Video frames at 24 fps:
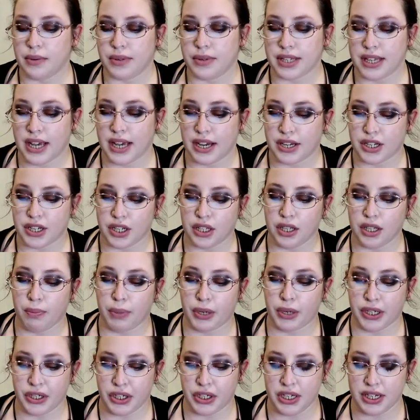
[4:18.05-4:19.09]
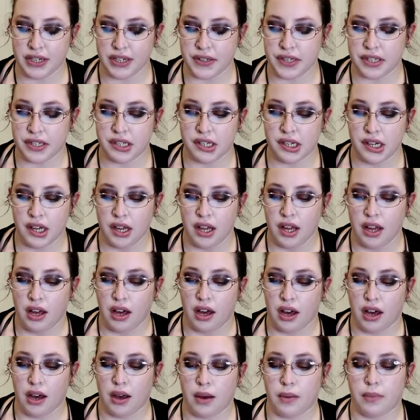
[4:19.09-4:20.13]
It was actually purchased
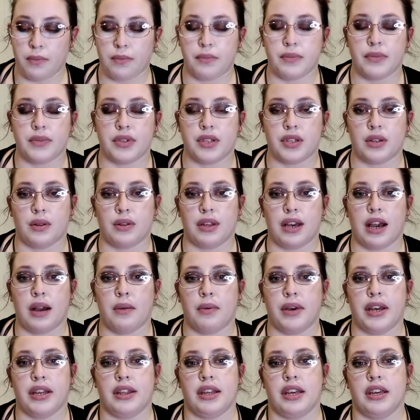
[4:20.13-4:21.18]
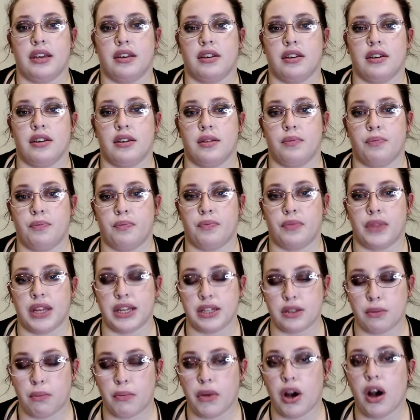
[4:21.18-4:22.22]
um, so that way they could
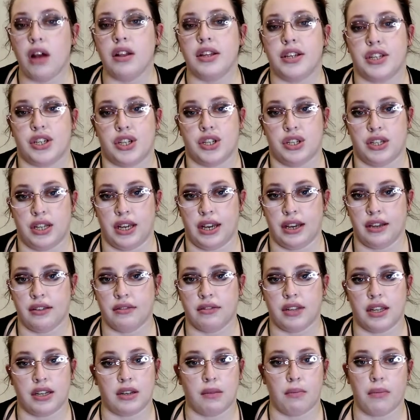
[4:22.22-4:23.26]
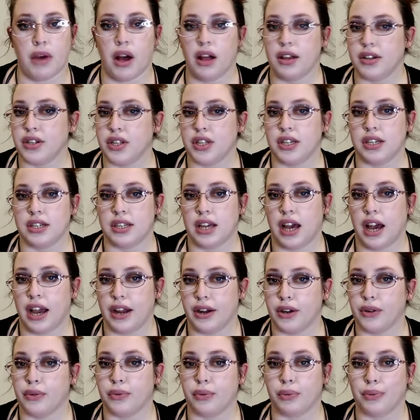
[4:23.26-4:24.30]
they demolished it. They demolished the
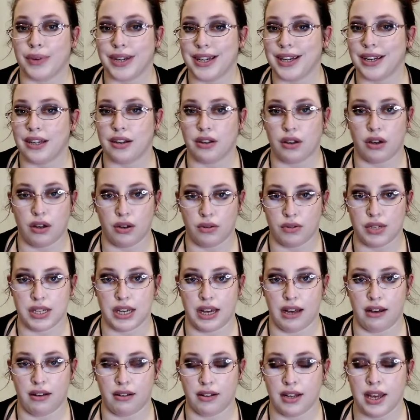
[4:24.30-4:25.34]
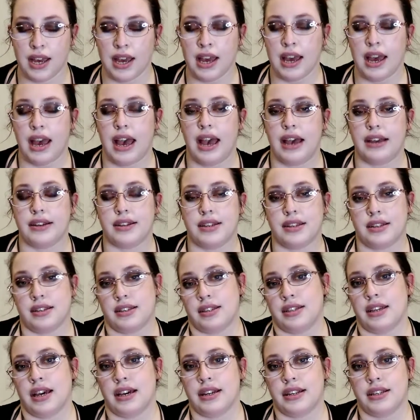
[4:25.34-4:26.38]
entire Reed Hotel to
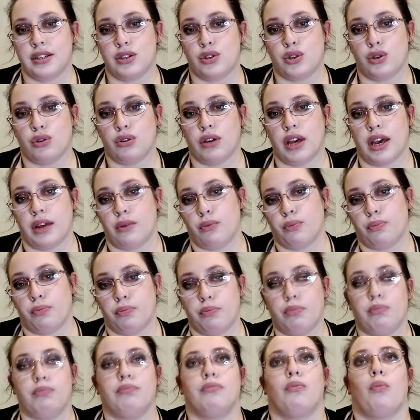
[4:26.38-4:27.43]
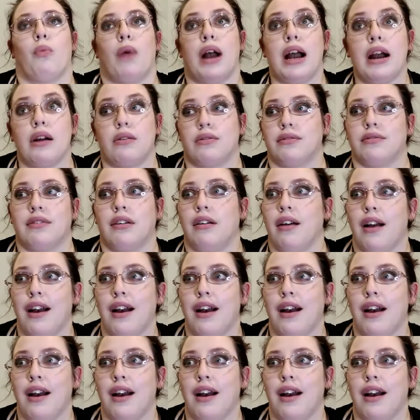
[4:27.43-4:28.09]
decided to and wow.